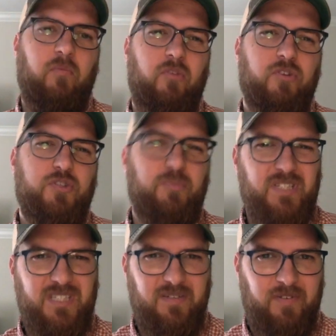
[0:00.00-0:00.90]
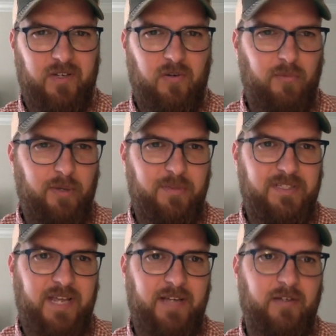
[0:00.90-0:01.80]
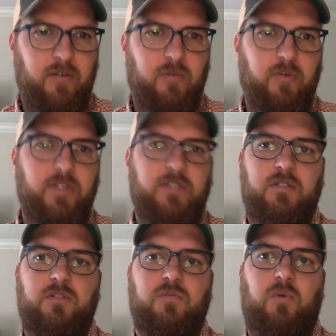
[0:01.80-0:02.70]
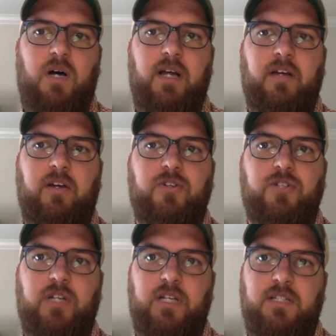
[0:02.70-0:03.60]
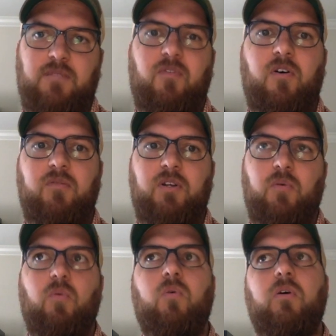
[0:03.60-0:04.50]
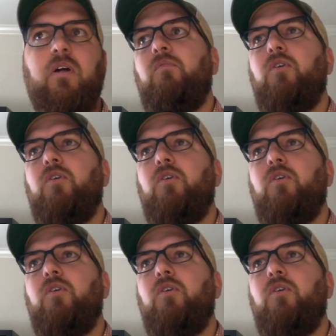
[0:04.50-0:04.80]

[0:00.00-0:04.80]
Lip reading: the specific or maybe technical reasons why a country gets involved in a war,